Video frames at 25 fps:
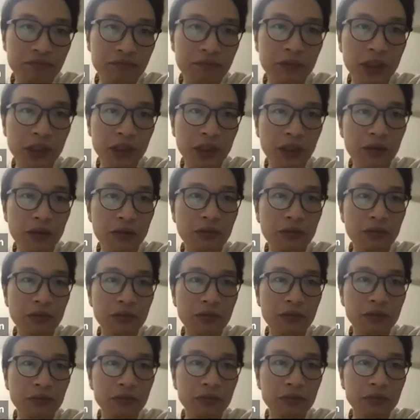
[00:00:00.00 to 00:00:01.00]
you know,
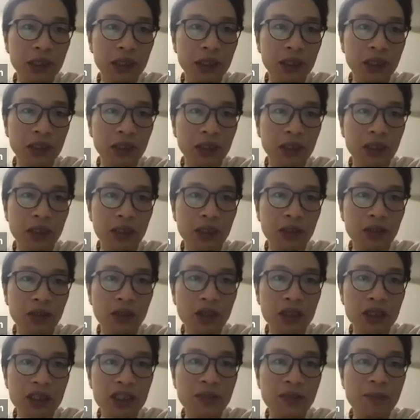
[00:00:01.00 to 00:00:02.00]

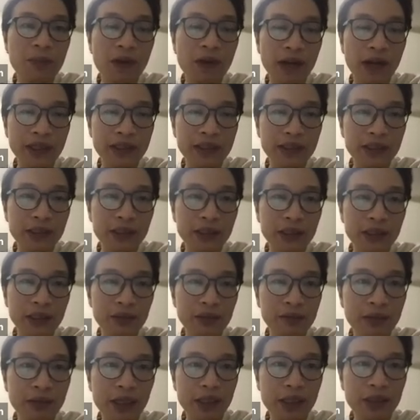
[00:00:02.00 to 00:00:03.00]
not surprisingly,
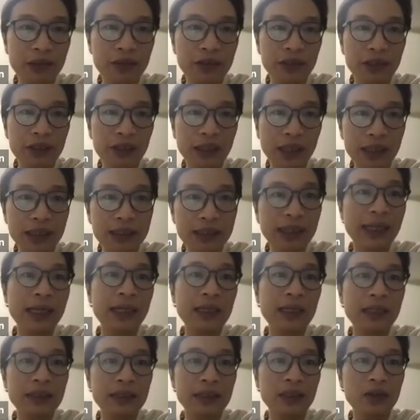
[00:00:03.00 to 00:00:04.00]
we are using
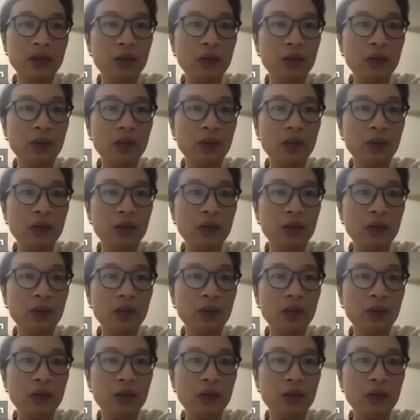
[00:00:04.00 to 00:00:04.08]
exactly the